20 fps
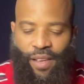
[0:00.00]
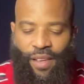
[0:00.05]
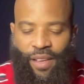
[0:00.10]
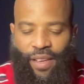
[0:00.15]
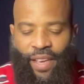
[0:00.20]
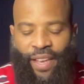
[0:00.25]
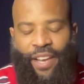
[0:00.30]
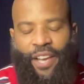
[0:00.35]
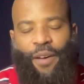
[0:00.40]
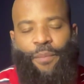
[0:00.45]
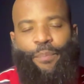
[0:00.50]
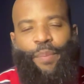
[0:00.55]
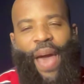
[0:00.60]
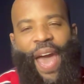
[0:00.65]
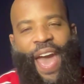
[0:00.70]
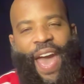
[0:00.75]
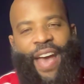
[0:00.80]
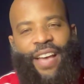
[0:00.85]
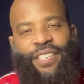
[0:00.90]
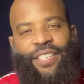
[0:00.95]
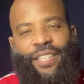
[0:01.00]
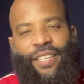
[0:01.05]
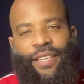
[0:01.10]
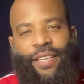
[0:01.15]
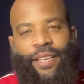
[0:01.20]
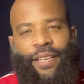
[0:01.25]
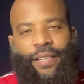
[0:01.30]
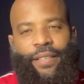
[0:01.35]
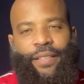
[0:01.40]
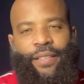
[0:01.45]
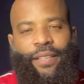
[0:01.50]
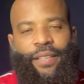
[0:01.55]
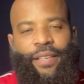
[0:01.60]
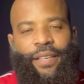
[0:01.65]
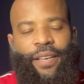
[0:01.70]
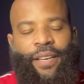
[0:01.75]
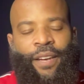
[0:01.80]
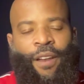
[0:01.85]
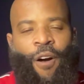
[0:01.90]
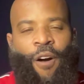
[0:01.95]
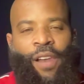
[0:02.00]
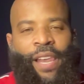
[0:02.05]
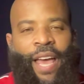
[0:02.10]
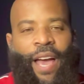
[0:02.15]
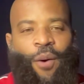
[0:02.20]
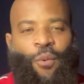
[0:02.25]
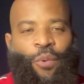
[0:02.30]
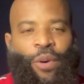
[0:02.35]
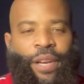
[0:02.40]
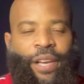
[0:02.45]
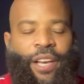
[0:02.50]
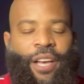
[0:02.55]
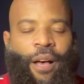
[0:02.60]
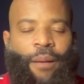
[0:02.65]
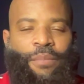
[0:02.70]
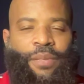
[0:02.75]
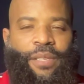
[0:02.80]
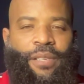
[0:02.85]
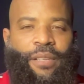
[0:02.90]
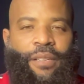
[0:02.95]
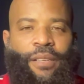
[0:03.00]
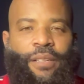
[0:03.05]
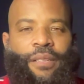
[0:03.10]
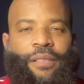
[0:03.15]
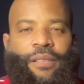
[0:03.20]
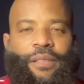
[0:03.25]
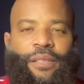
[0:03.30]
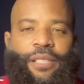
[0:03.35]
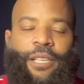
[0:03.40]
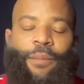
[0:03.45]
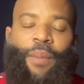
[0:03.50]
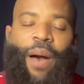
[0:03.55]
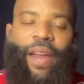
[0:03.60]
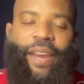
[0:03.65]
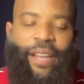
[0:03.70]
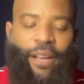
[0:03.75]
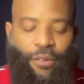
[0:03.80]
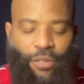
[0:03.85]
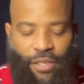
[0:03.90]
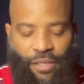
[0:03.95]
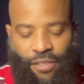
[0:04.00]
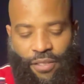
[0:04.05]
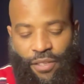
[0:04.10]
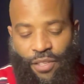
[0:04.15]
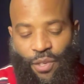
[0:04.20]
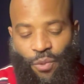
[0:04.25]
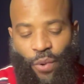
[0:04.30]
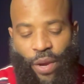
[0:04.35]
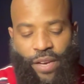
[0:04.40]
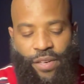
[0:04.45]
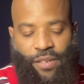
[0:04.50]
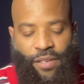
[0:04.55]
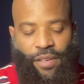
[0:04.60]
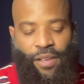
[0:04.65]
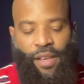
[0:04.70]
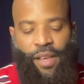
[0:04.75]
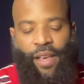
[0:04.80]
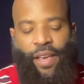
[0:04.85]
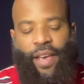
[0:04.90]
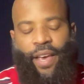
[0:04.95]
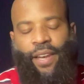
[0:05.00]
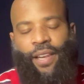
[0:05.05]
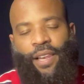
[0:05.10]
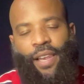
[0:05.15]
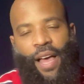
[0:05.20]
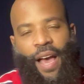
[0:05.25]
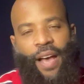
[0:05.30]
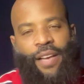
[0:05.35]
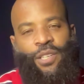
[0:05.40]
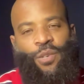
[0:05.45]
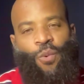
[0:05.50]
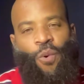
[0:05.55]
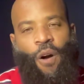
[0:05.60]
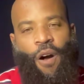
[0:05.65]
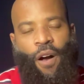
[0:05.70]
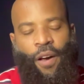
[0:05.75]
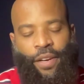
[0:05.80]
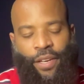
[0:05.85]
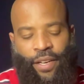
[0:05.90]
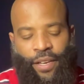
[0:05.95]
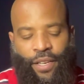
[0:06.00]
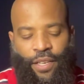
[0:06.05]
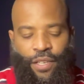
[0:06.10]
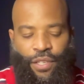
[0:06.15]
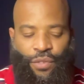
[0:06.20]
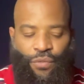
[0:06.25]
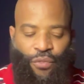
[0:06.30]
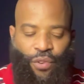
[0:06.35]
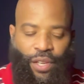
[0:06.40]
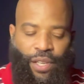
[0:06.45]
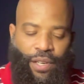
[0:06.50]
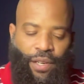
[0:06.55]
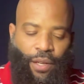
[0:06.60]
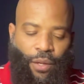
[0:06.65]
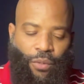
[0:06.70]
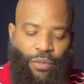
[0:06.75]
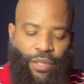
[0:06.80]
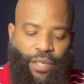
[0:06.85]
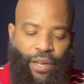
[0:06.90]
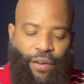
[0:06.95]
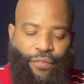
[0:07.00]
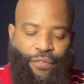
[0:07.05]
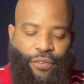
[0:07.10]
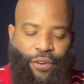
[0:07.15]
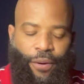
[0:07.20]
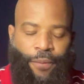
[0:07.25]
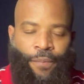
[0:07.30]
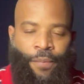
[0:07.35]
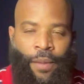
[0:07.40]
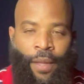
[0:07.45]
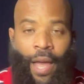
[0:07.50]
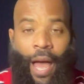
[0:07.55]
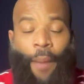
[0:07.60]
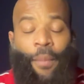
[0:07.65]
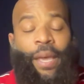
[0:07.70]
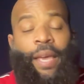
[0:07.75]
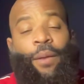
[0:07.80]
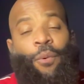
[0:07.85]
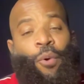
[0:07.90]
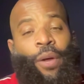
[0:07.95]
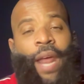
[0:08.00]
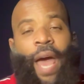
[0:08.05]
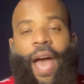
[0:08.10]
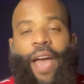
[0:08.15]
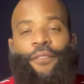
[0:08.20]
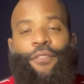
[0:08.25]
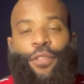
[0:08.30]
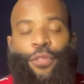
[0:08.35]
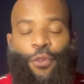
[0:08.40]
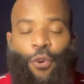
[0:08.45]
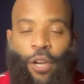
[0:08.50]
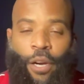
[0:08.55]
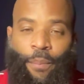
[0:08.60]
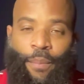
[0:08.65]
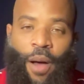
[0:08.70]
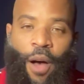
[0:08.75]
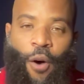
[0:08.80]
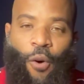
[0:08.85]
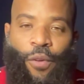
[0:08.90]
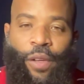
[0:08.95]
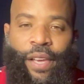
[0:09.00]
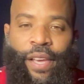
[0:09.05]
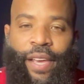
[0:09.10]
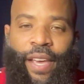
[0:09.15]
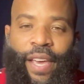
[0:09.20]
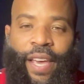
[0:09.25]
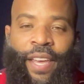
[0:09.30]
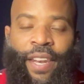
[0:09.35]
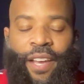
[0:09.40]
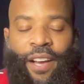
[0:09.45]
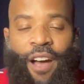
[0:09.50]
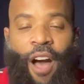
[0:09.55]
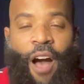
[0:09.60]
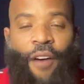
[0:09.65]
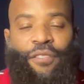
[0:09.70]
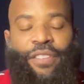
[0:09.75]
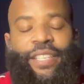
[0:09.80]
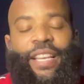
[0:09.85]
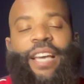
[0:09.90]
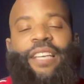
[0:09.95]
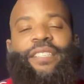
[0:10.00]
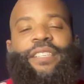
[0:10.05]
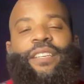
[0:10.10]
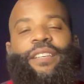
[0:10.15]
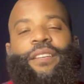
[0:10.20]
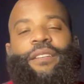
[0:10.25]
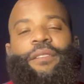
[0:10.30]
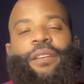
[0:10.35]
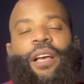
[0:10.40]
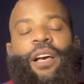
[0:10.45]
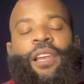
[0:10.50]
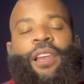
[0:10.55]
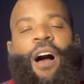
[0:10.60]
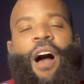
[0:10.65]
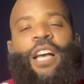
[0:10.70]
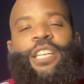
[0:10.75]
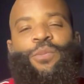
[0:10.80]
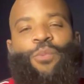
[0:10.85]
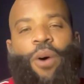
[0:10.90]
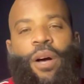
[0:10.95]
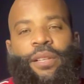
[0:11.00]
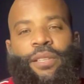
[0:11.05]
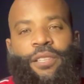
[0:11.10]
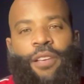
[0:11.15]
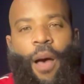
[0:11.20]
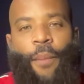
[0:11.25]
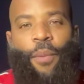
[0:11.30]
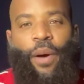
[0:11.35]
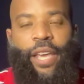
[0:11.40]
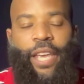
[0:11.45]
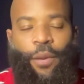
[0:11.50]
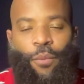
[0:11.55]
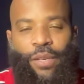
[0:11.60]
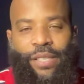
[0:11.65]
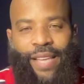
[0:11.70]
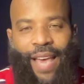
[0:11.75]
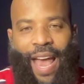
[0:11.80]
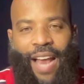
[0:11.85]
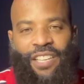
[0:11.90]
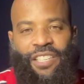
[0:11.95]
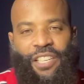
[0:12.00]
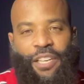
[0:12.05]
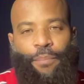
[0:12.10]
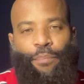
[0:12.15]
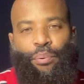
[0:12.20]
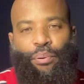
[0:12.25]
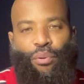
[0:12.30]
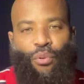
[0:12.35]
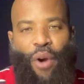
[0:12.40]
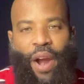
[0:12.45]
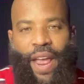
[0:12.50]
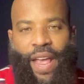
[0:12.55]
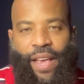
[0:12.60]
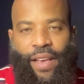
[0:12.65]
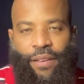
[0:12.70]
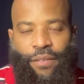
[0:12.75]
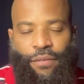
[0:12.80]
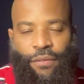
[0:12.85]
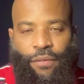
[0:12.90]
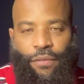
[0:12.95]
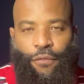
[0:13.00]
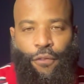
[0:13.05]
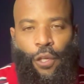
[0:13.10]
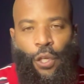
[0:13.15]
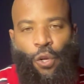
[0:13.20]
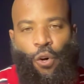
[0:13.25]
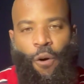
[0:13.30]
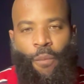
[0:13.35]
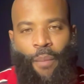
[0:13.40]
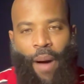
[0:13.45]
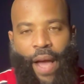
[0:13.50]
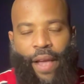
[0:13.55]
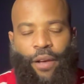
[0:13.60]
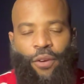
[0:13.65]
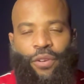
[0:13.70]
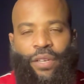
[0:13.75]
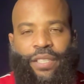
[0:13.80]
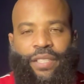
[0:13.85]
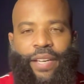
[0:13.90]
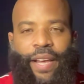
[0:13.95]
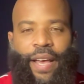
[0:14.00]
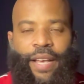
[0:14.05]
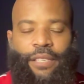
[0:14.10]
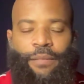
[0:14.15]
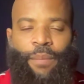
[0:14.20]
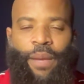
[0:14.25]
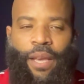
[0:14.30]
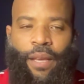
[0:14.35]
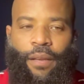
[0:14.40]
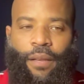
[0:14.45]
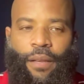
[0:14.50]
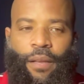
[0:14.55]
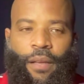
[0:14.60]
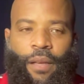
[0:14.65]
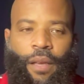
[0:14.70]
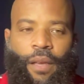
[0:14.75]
and compassionate and all that when it comes to somebody else's situation. And Olajuwon is really no different. I mean, when I even thought about in the conversation, Olajuwon talking about he was actually praying for Lil Michael and Jasmina,